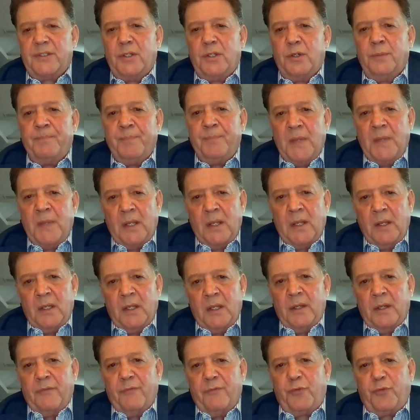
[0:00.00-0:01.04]
So,
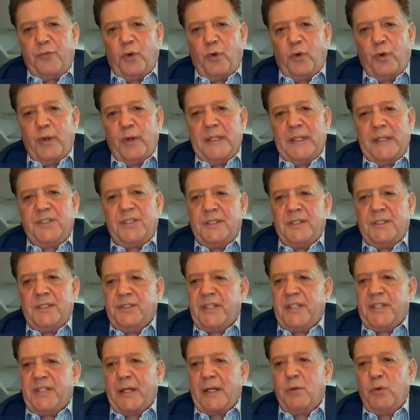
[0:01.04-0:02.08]
for instance,
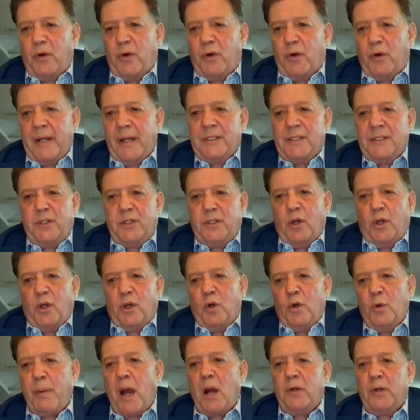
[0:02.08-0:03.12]
Ecuador has low power
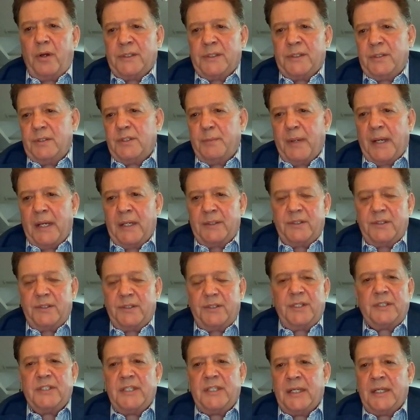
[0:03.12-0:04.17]
costs. It's about
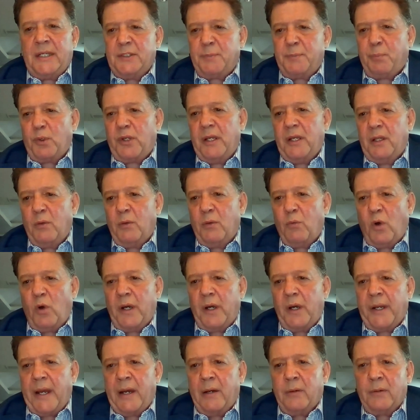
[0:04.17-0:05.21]
six cents per
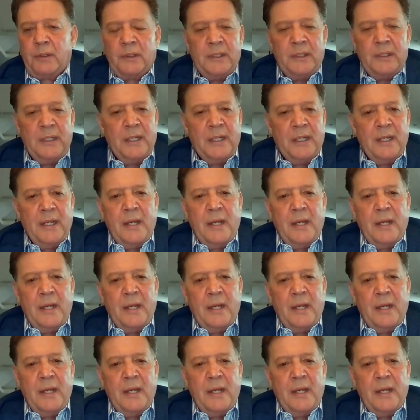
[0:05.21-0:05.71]
kilowatt hour.